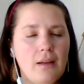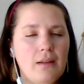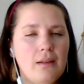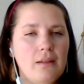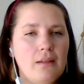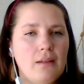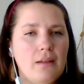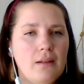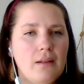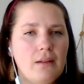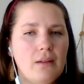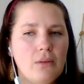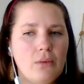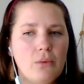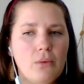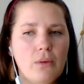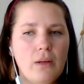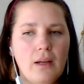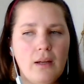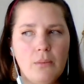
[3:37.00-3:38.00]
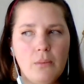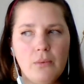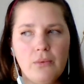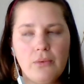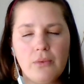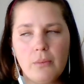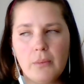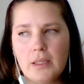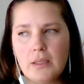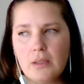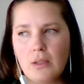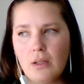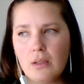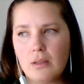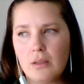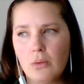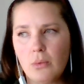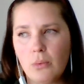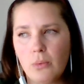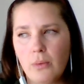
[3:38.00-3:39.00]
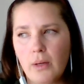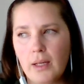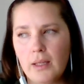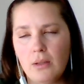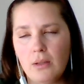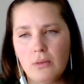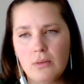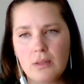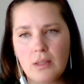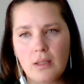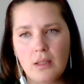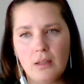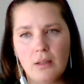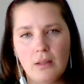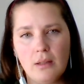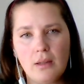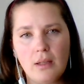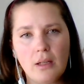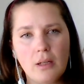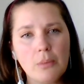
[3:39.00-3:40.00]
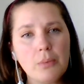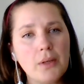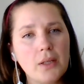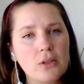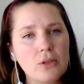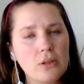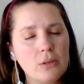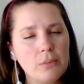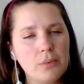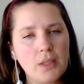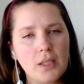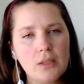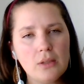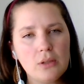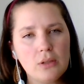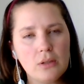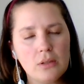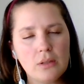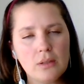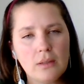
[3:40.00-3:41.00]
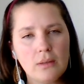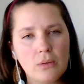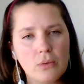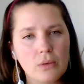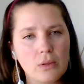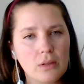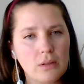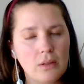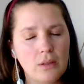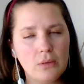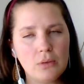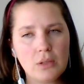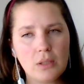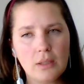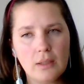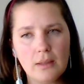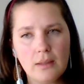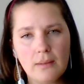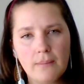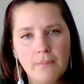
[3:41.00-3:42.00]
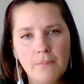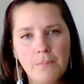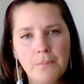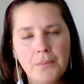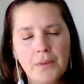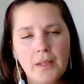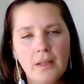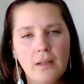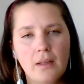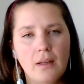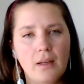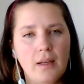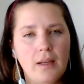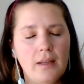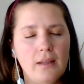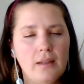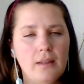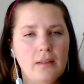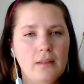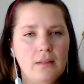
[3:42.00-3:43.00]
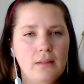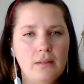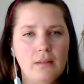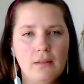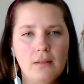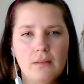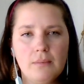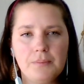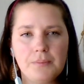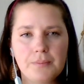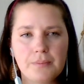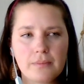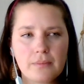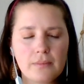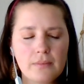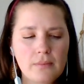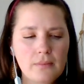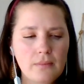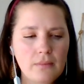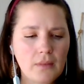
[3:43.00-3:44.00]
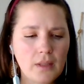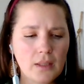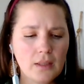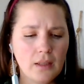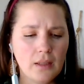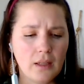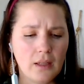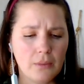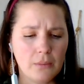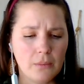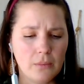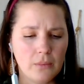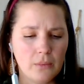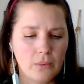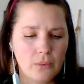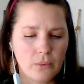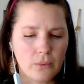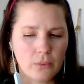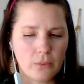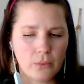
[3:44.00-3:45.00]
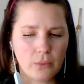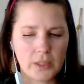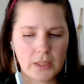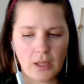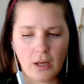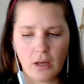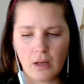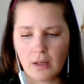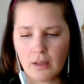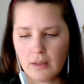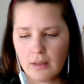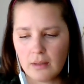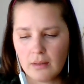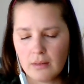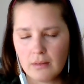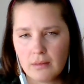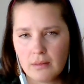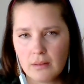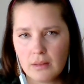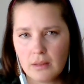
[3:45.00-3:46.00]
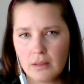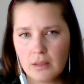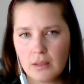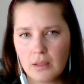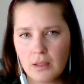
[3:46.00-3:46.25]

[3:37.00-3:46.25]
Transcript: And yeah. Um, for my daughter, I use the TheraPressure brush or lotion, and um, we What's talk